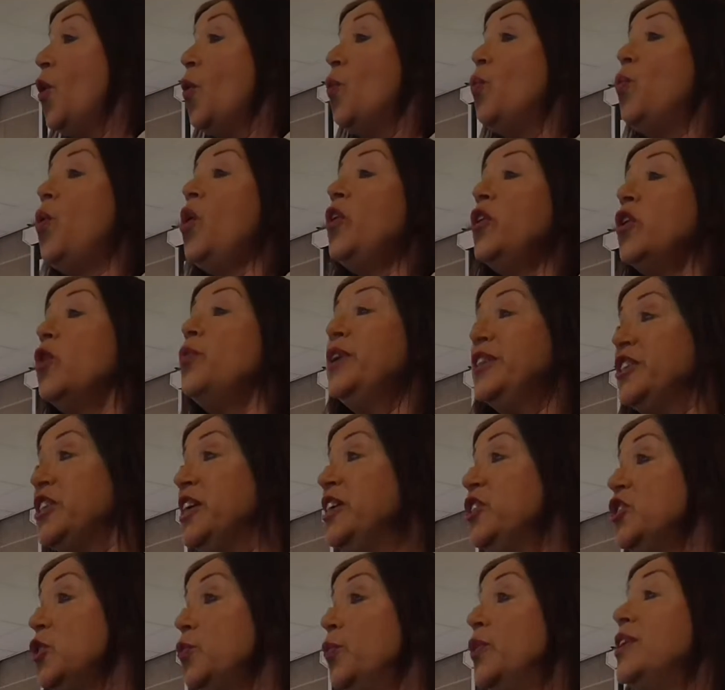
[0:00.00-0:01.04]
What are we
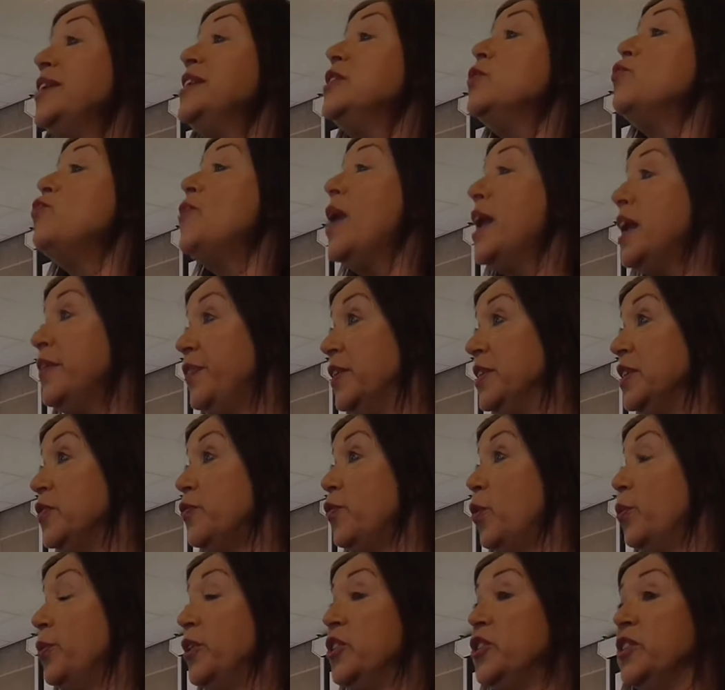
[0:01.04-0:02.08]
teaching? What is the relevance
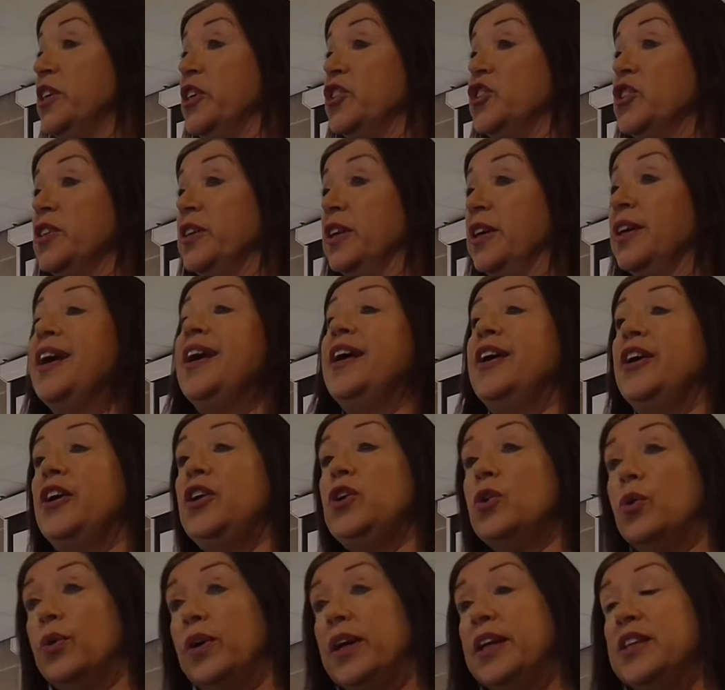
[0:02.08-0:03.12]
of what we're teaching,
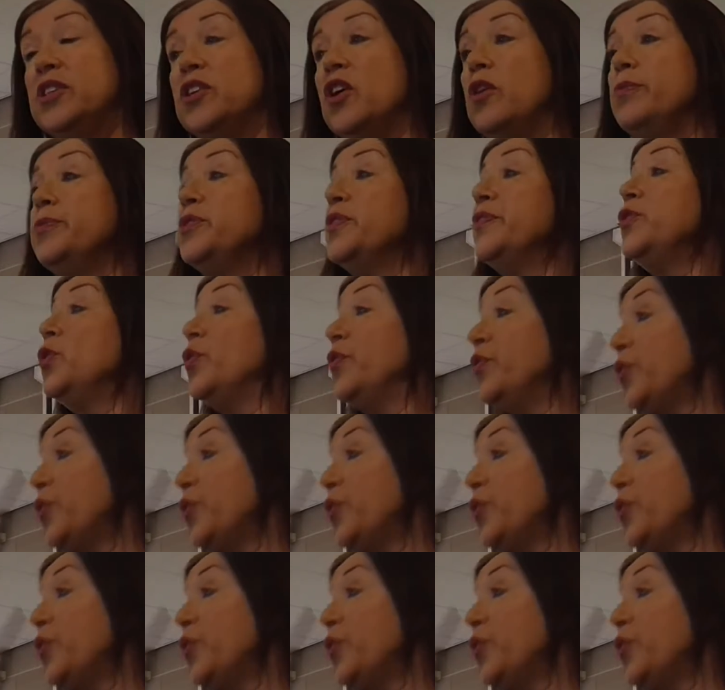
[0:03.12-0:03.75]
in terms of the